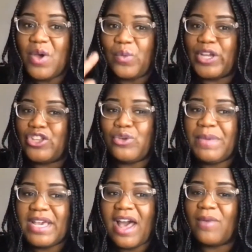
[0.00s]
When you
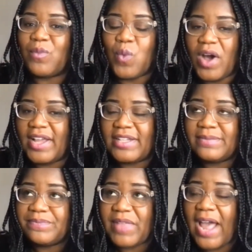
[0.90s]
become
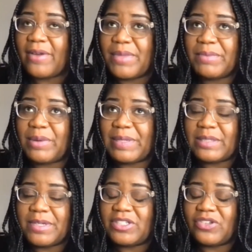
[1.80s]
one, I remember my
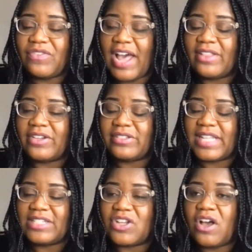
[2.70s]
spiritual father,
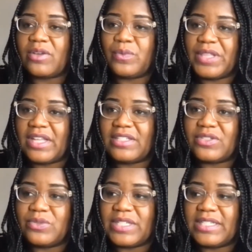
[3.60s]
they talked with us
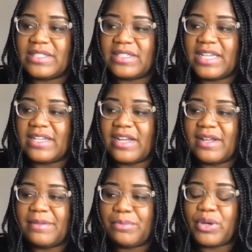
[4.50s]
through this in a
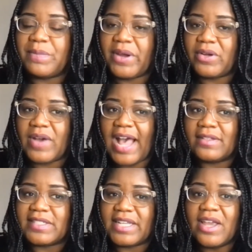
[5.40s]
uh, premarital
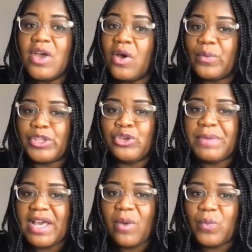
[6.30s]
counseling. When you
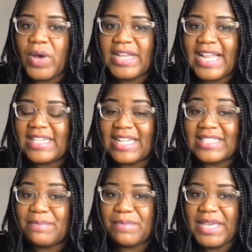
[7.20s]
become one, that
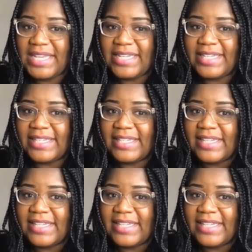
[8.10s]
doesn't mean